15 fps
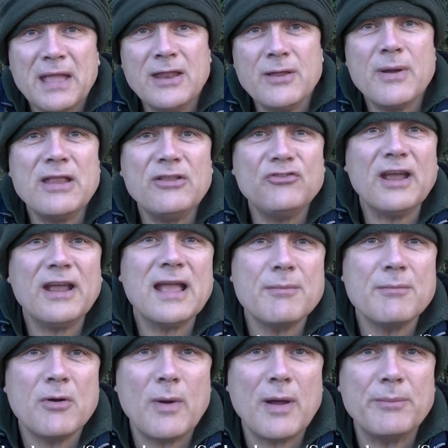Anyway, check
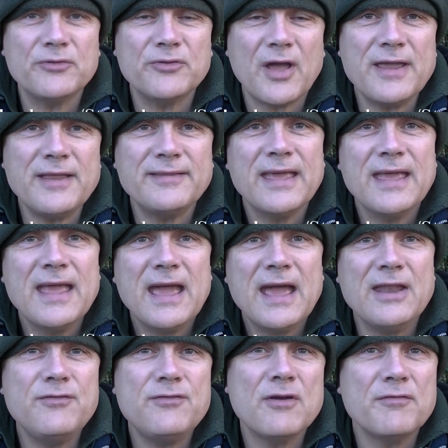out my website,
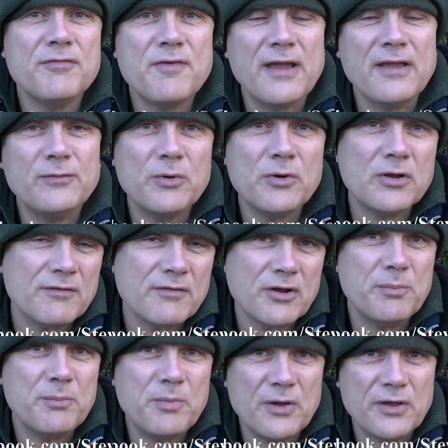and if you're on Facebook, I've
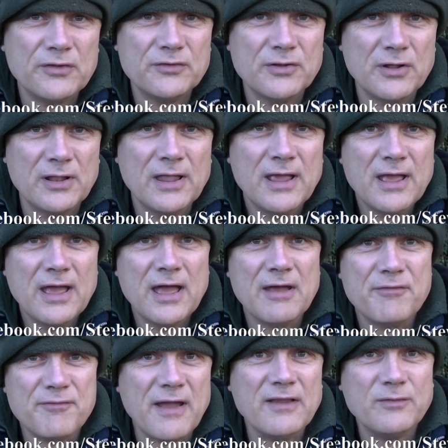got a personal
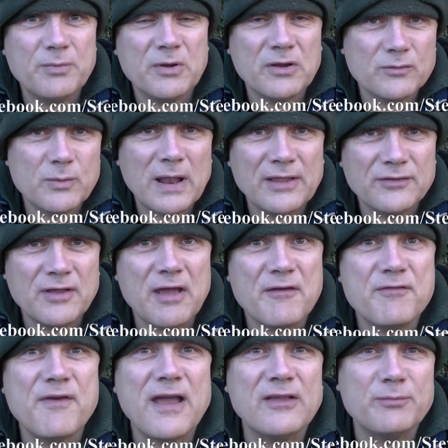Facebook as well as a
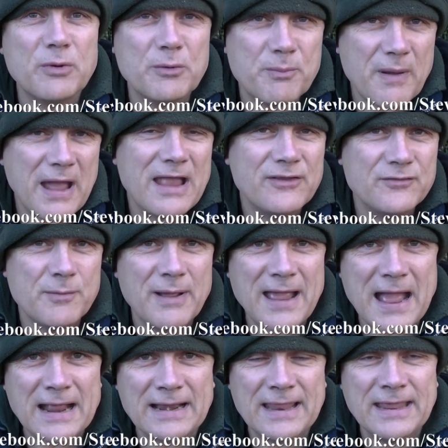Facebook page for
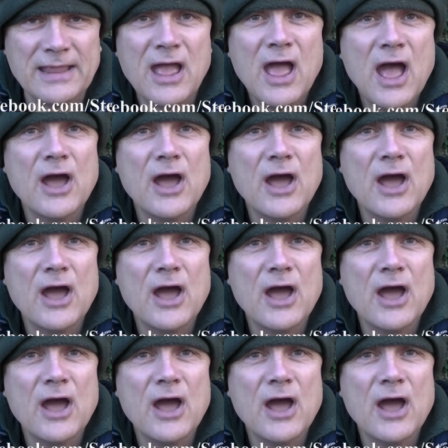my angling,